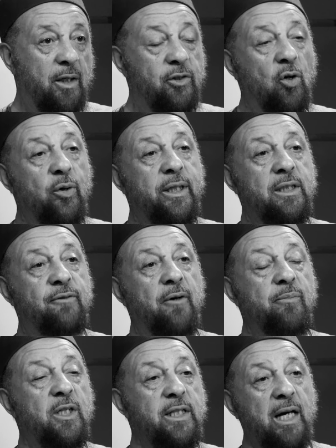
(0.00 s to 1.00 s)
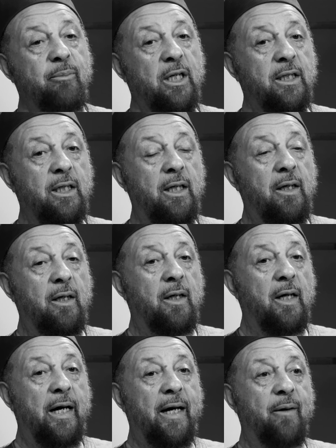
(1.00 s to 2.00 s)
So it is from the Yemen
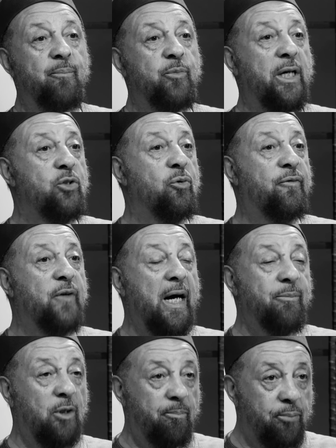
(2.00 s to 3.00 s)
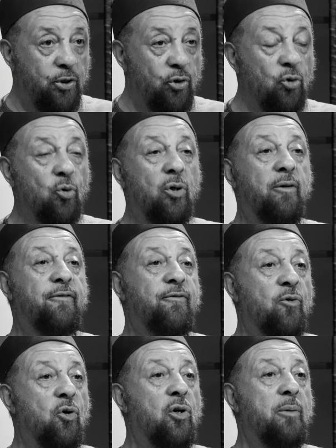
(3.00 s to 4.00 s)
that you find the pure
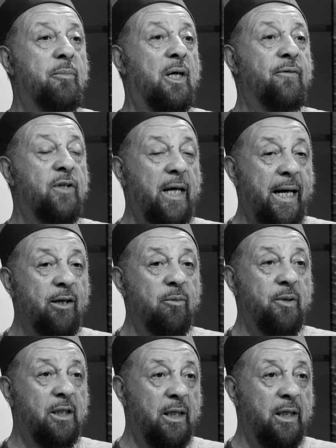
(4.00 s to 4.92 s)
form of the Arabic